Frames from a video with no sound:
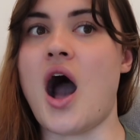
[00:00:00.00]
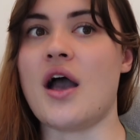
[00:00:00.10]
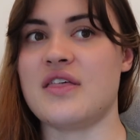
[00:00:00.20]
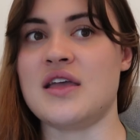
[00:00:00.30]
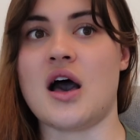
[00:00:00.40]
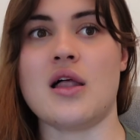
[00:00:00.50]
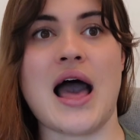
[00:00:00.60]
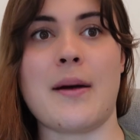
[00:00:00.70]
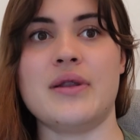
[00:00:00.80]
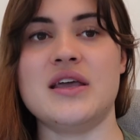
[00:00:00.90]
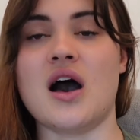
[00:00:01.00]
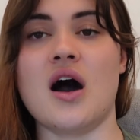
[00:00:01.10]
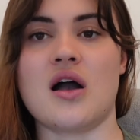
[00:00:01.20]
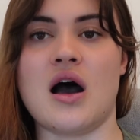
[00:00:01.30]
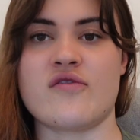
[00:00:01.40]
I think I'll happily
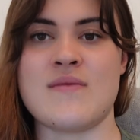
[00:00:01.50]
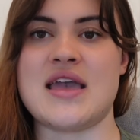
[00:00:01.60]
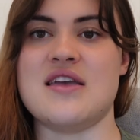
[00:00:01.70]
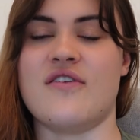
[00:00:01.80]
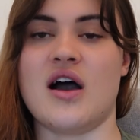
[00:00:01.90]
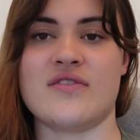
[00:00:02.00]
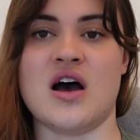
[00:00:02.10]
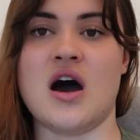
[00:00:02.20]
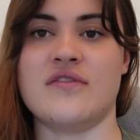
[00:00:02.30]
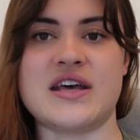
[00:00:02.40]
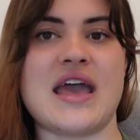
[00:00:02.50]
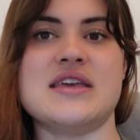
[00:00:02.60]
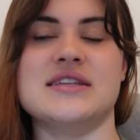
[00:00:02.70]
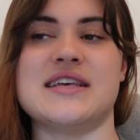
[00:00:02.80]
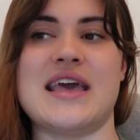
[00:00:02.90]
gut cut from 85.5 to
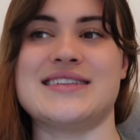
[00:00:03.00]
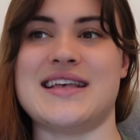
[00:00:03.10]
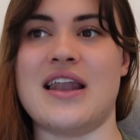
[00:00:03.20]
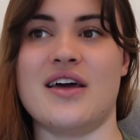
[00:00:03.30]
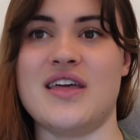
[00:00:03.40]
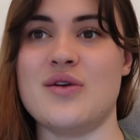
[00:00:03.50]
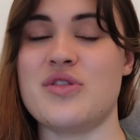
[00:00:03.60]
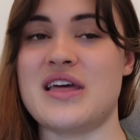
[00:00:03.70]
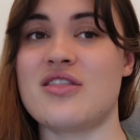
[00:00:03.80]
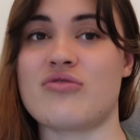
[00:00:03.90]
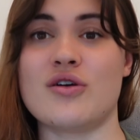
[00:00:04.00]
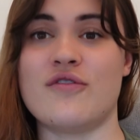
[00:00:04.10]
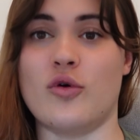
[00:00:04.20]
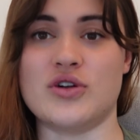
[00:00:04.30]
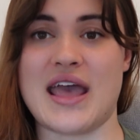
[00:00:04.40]
86, and I think within 3 or
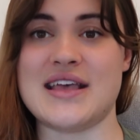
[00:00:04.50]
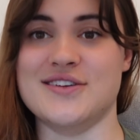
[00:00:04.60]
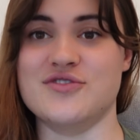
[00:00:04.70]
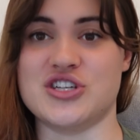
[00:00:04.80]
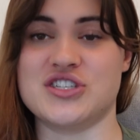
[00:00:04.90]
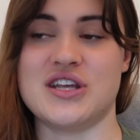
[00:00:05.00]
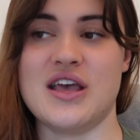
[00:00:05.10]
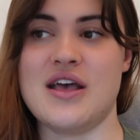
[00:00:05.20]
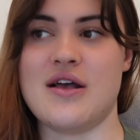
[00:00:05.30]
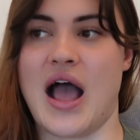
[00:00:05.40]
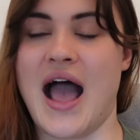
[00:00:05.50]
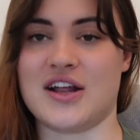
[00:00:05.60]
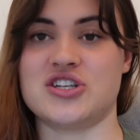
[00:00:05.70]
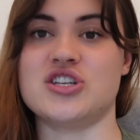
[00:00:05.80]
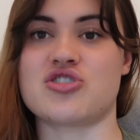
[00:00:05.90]
4 days of just
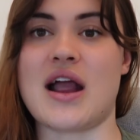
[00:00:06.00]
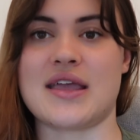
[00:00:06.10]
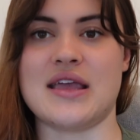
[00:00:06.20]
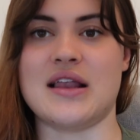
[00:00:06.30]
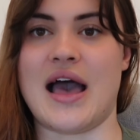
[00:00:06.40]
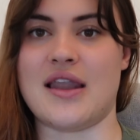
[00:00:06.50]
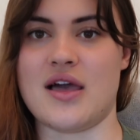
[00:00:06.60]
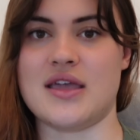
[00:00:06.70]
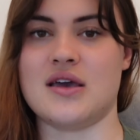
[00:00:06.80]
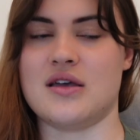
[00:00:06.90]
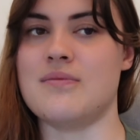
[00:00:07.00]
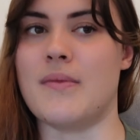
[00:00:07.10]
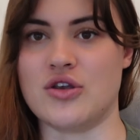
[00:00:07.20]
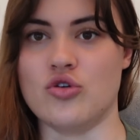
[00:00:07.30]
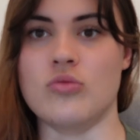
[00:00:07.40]
actually tracking at like
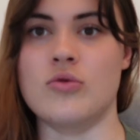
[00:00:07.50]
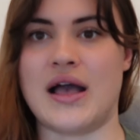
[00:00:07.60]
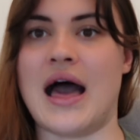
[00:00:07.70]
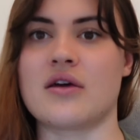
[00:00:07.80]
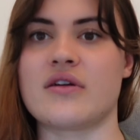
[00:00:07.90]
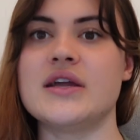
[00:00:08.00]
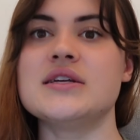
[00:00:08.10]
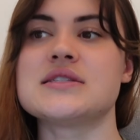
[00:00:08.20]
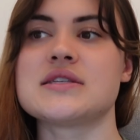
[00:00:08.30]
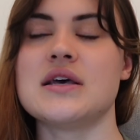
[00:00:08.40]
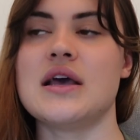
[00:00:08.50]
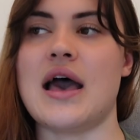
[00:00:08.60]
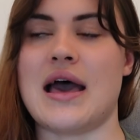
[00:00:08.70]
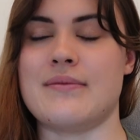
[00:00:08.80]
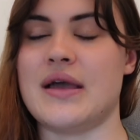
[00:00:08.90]
my normal calories
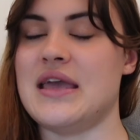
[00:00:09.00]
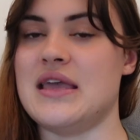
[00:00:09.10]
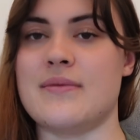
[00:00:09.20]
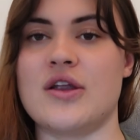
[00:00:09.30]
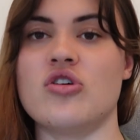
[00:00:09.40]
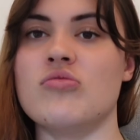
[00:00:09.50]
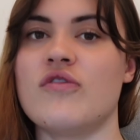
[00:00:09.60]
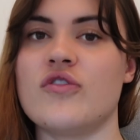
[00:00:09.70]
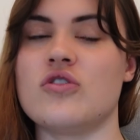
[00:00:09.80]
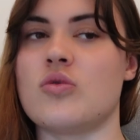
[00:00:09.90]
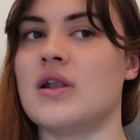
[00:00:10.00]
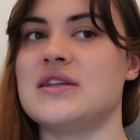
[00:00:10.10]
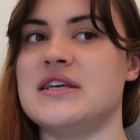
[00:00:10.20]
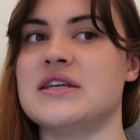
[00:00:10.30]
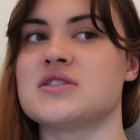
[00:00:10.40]
and eating my normal food
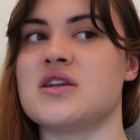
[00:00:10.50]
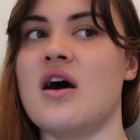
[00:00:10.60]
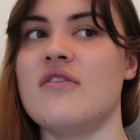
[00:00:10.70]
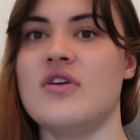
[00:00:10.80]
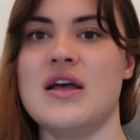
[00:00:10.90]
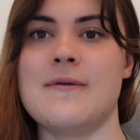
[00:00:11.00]
quality and stuff,